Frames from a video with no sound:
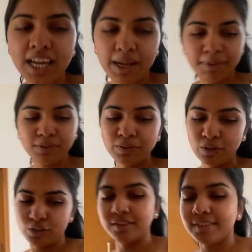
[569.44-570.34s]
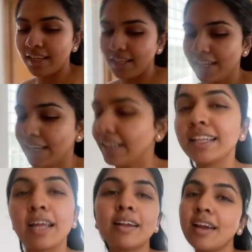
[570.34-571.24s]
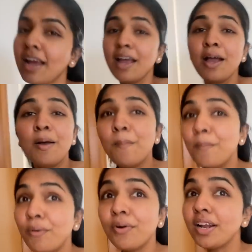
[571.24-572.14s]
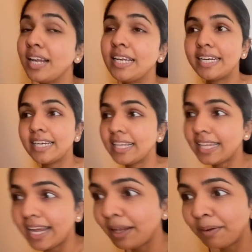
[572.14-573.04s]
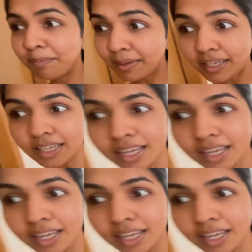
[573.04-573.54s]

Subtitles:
I mean, of course, they're more late than me.